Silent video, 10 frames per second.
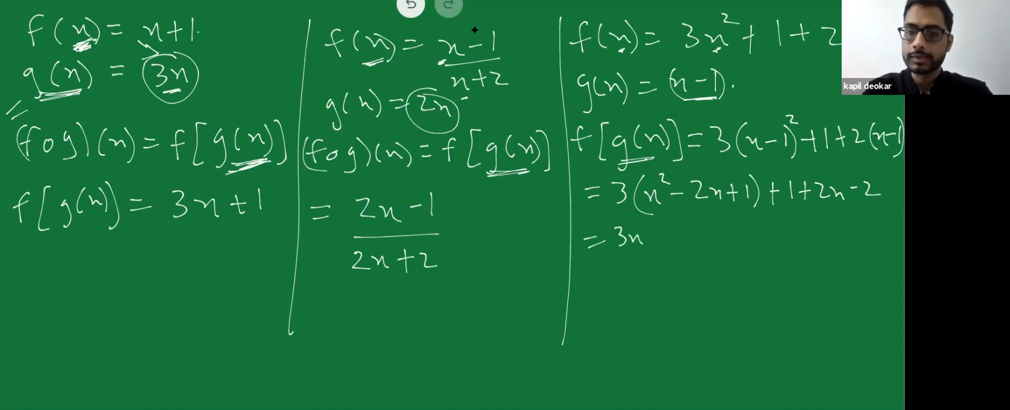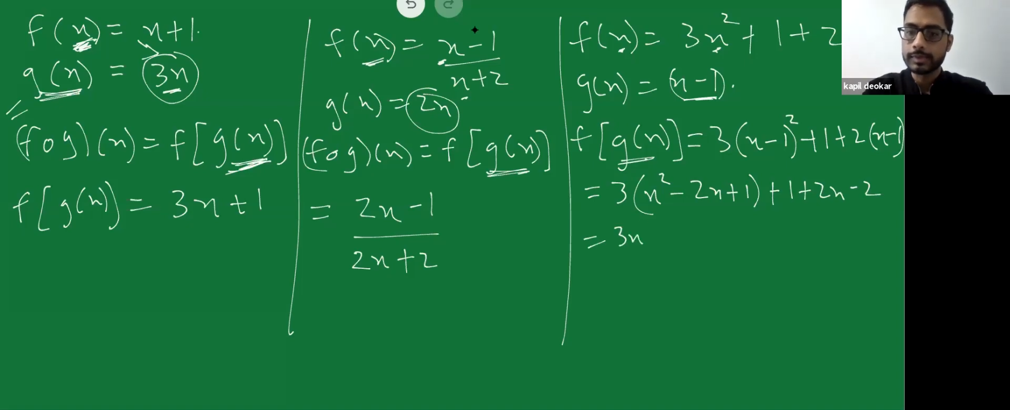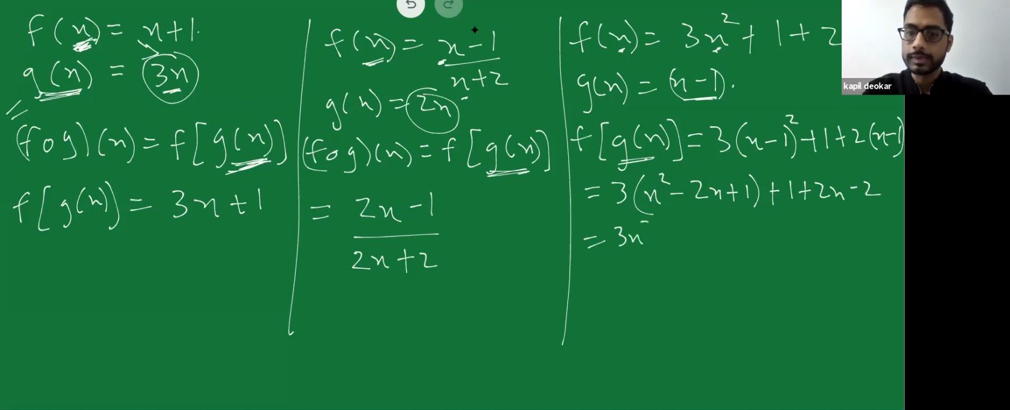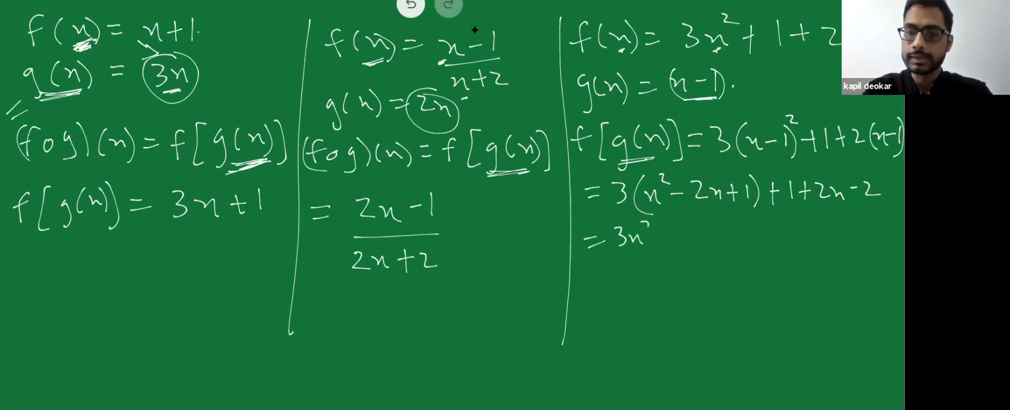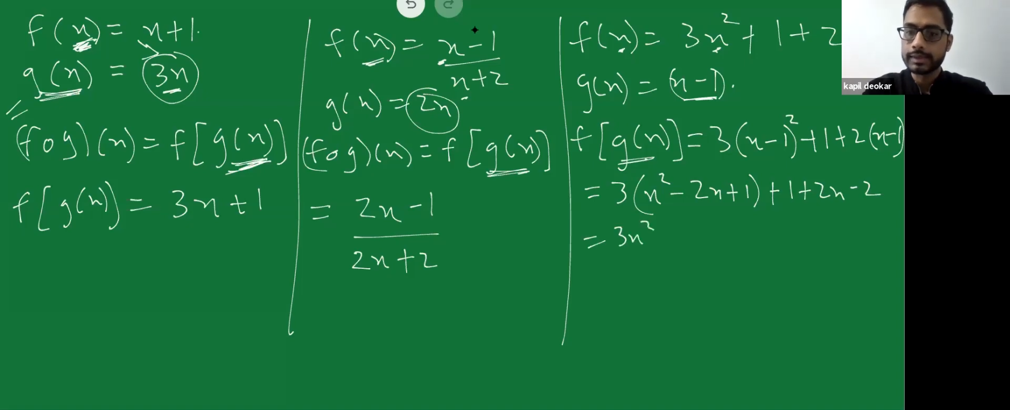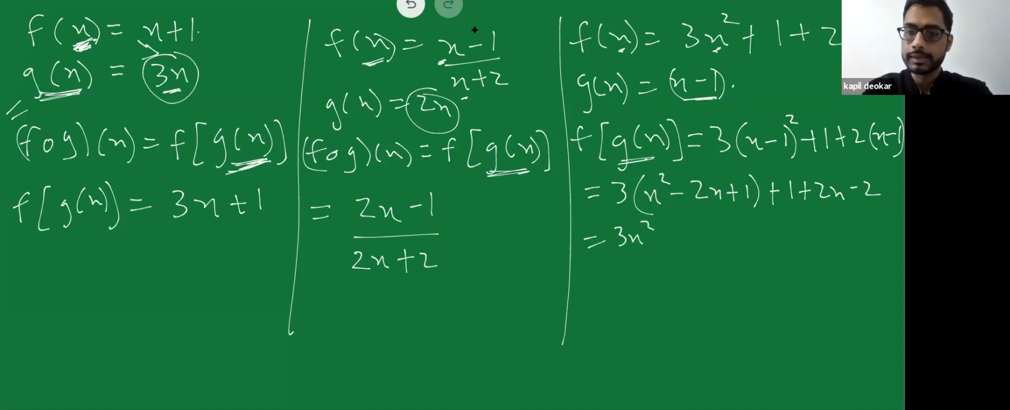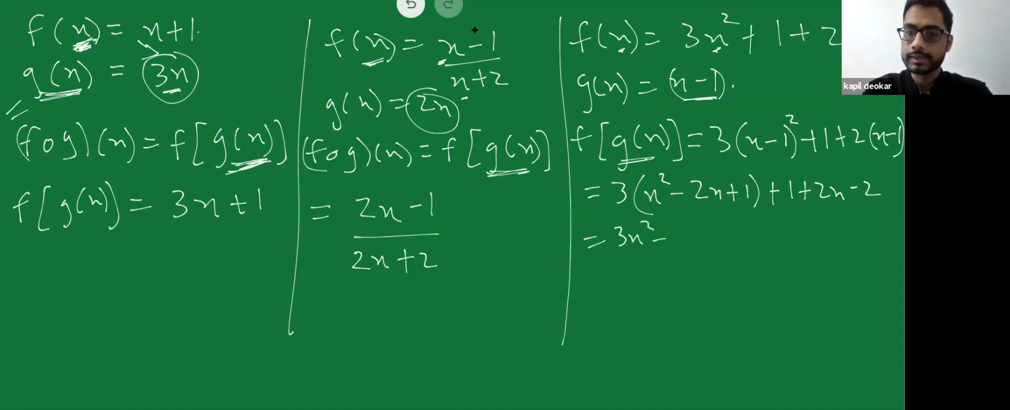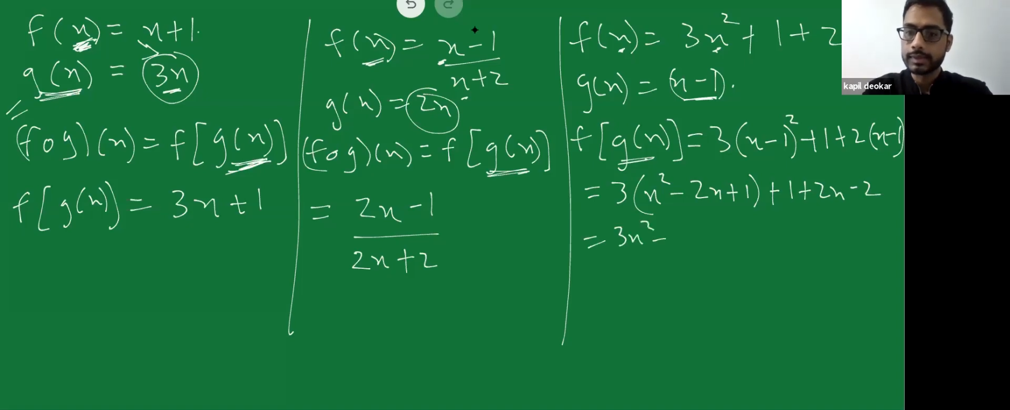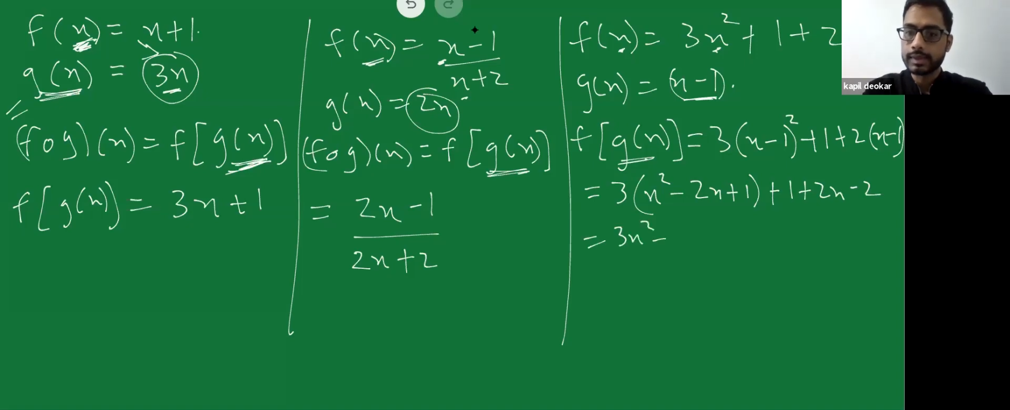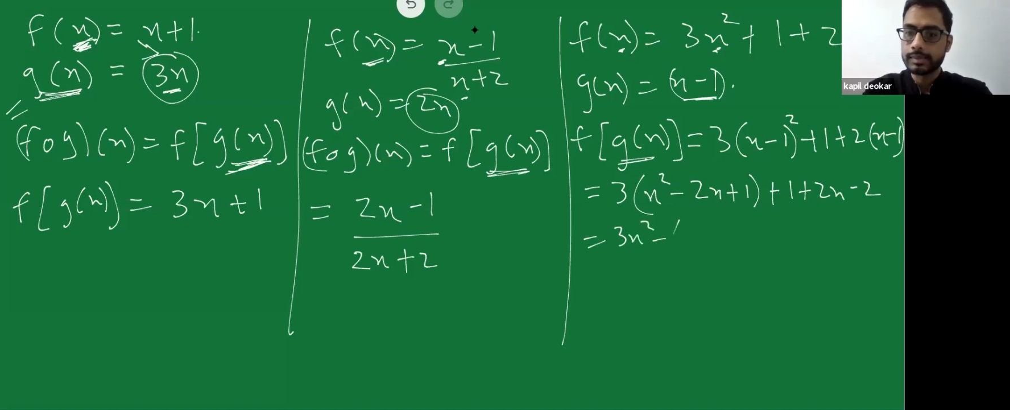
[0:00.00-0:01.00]
would be 3x
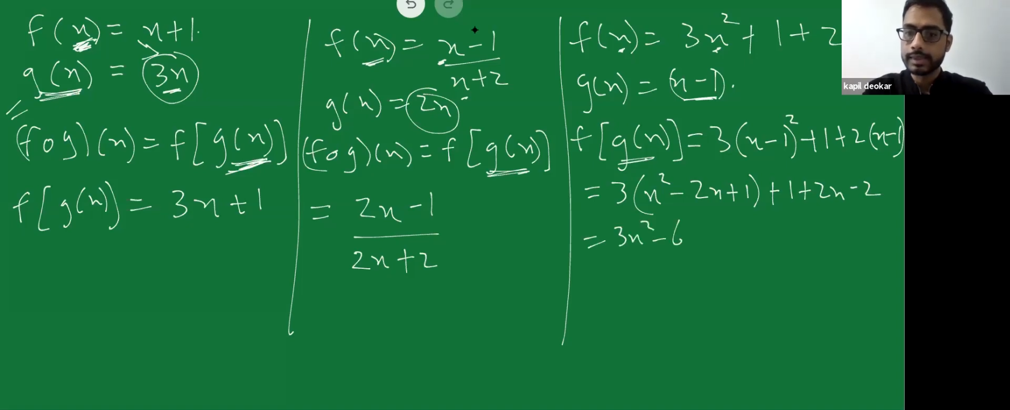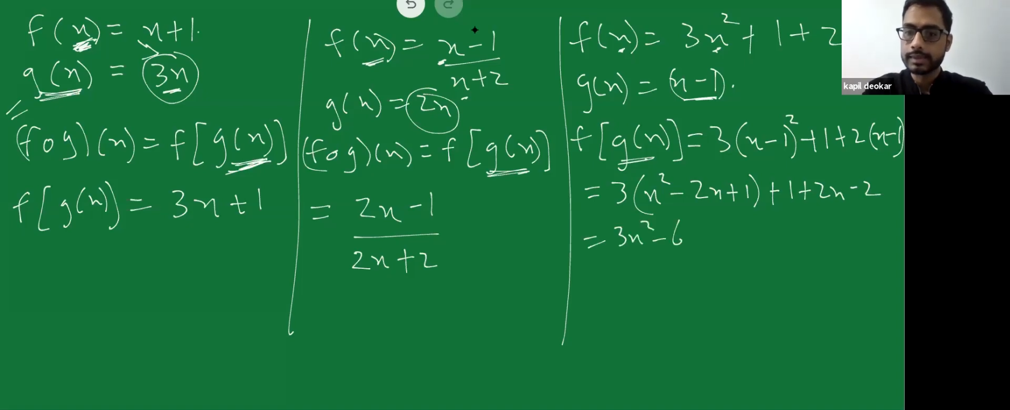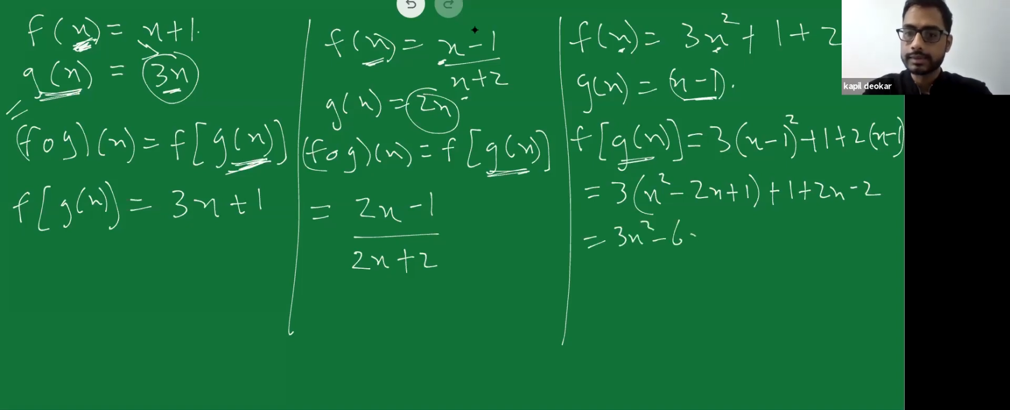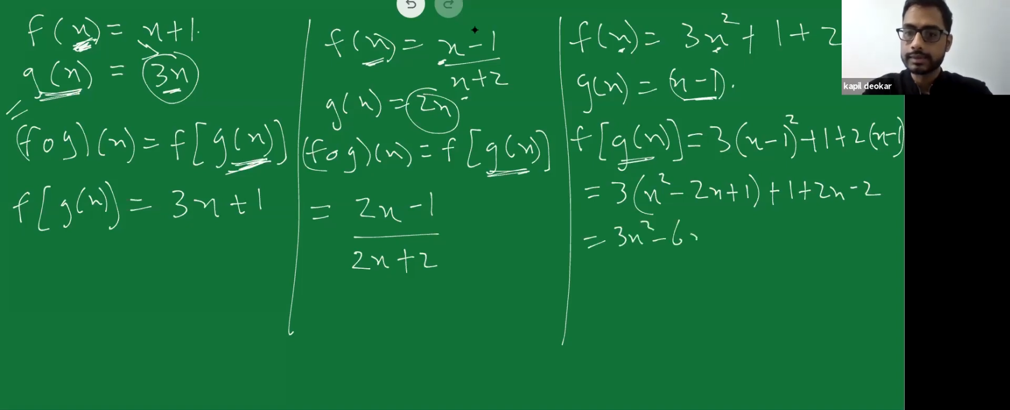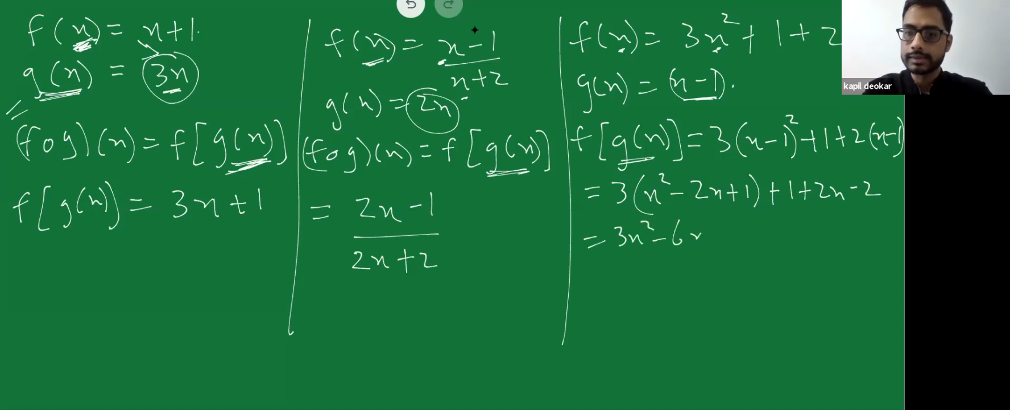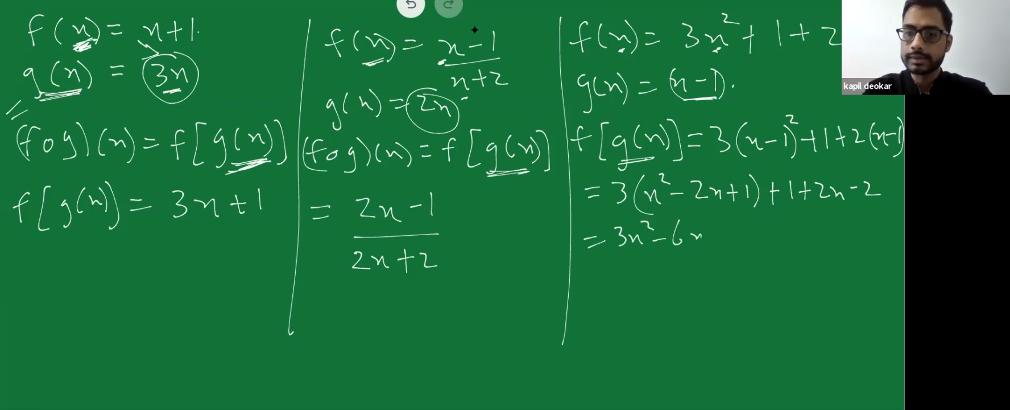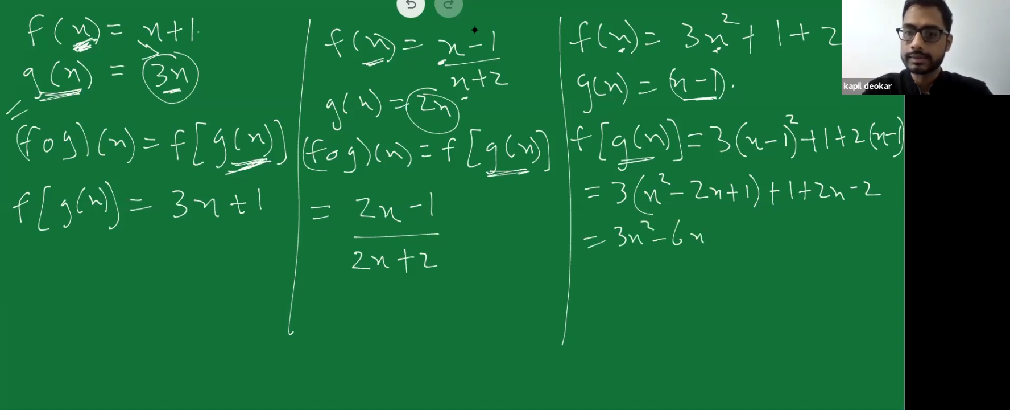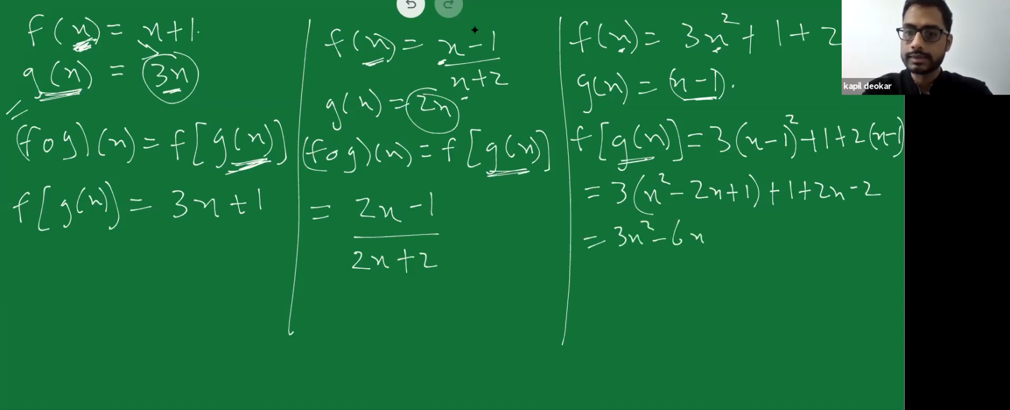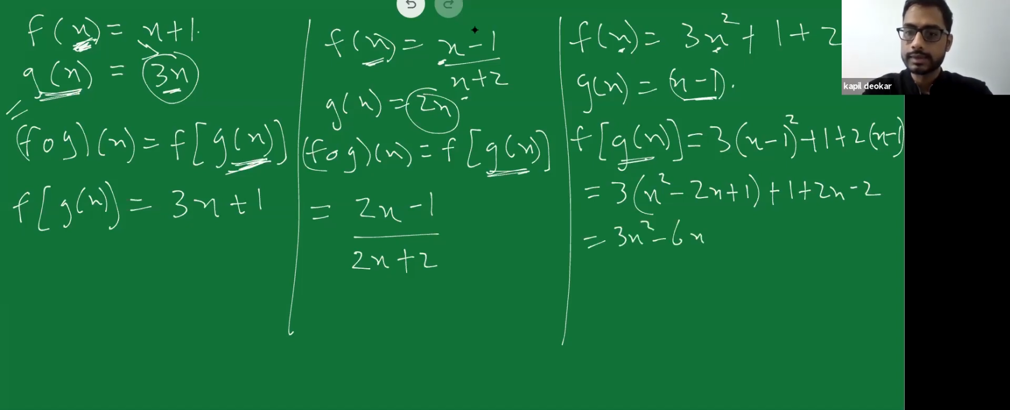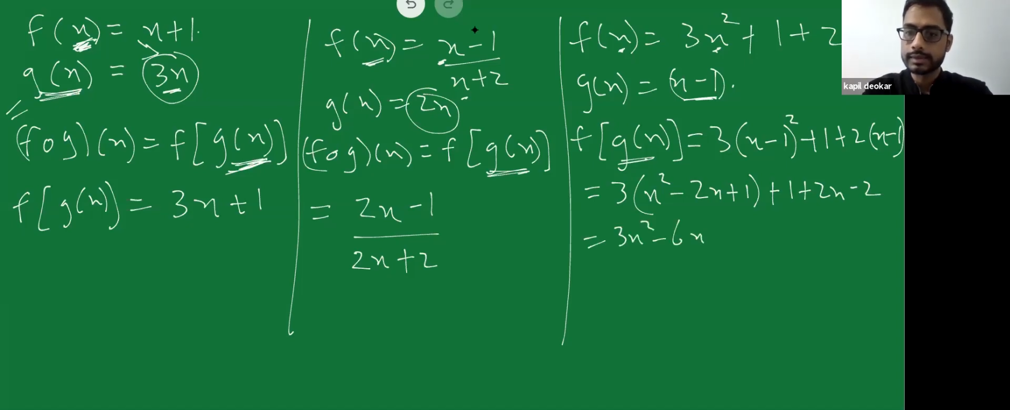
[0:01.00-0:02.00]
square minus
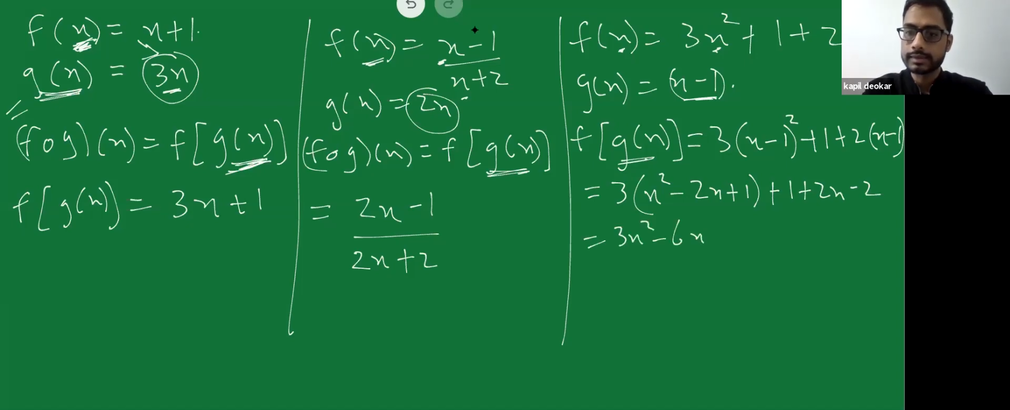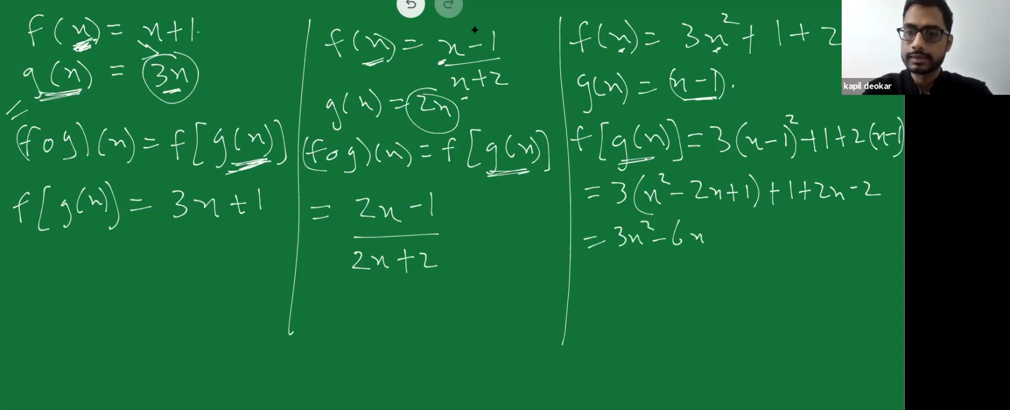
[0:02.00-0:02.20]
6x